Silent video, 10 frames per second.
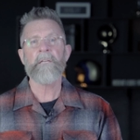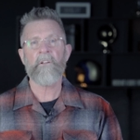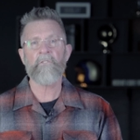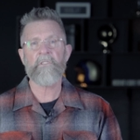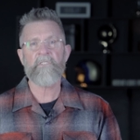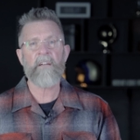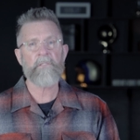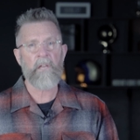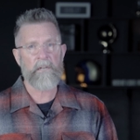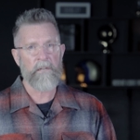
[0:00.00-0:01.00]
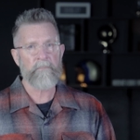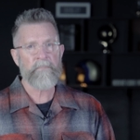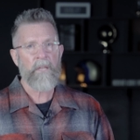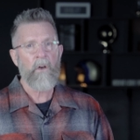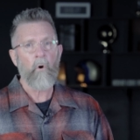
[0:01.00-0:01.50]
Here's the seventh idea
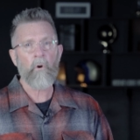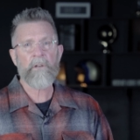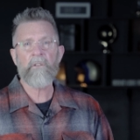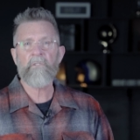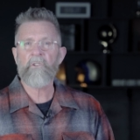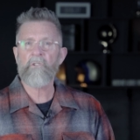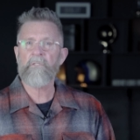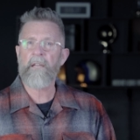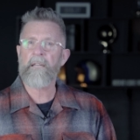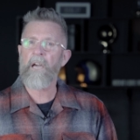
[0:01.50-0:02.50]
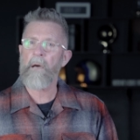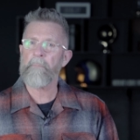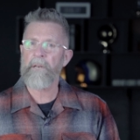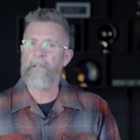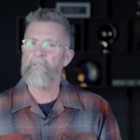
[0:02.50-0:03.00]
organizations and
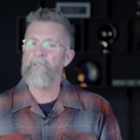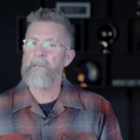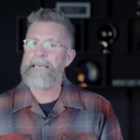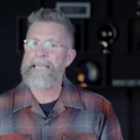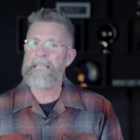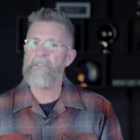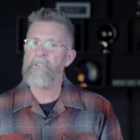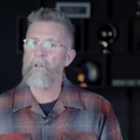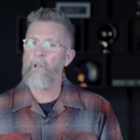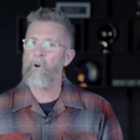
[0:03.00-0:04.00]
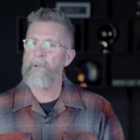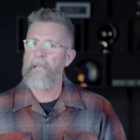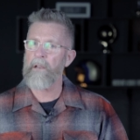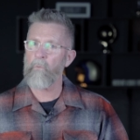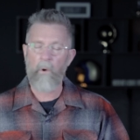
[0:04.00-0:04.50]
companies need to
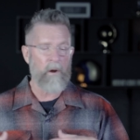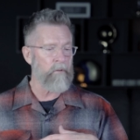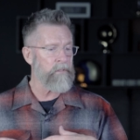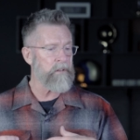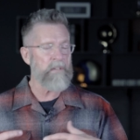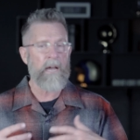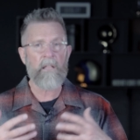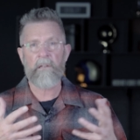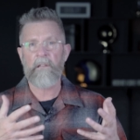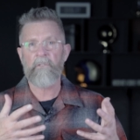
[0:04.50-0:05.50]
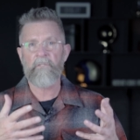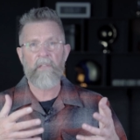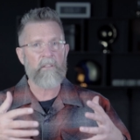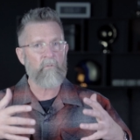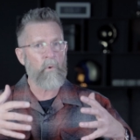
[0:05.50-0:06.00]
locate wherever the talent is.
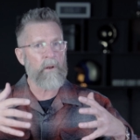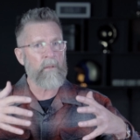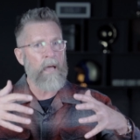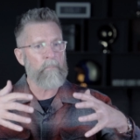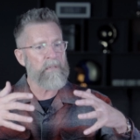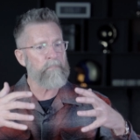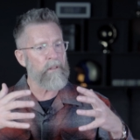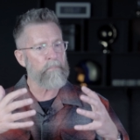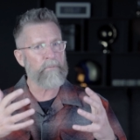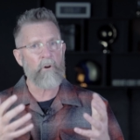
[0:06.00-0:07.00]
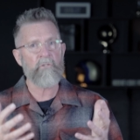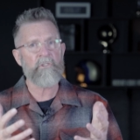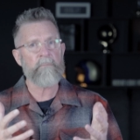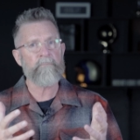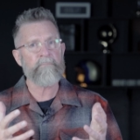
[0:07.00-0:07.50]
That's what, how people
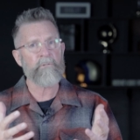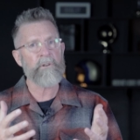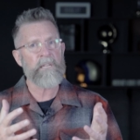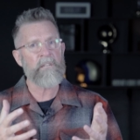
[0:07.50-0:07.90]
approached it pre